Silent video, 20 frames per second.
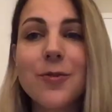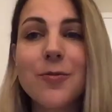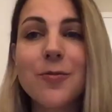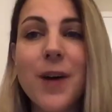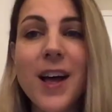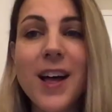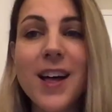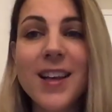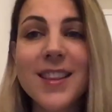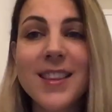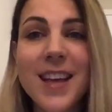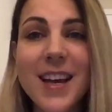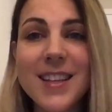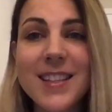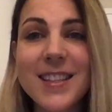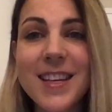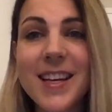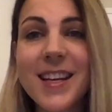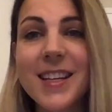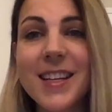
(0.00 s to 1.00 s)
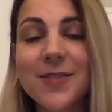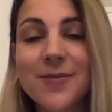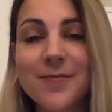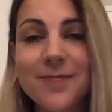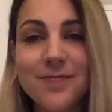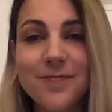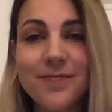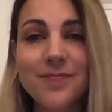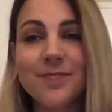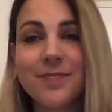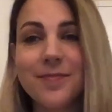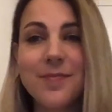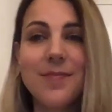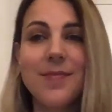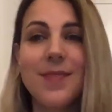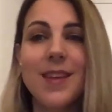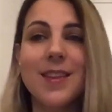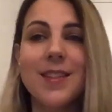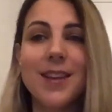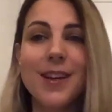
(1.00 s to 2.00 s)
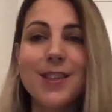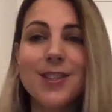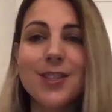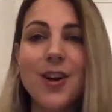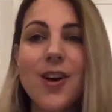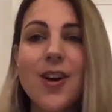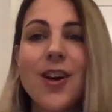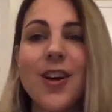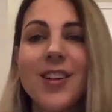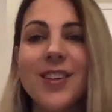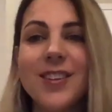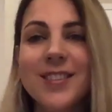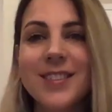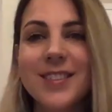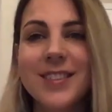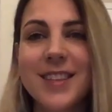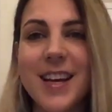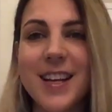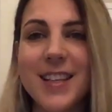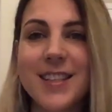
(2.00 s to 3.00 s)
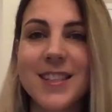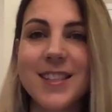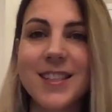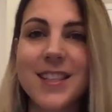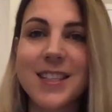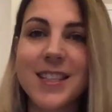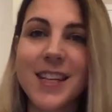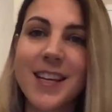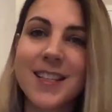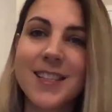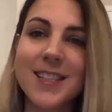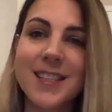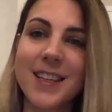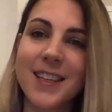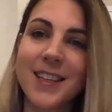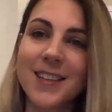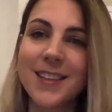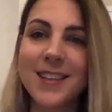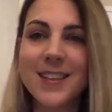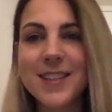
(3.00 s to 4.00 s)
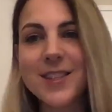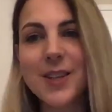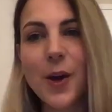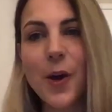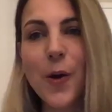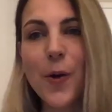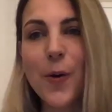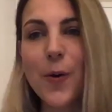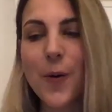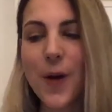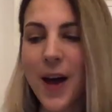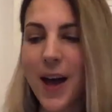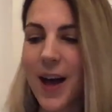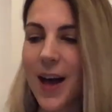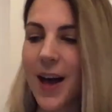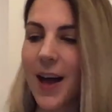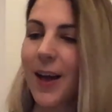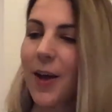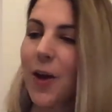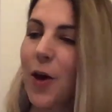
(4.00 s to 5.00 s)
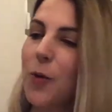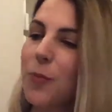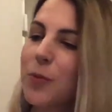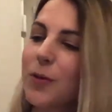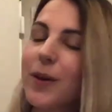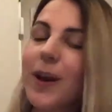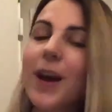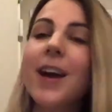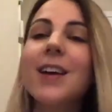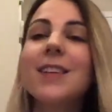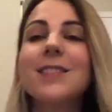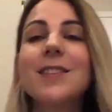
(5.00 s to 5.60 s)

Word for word: Well, that's it that's all. That's the tasting. So I hope you guys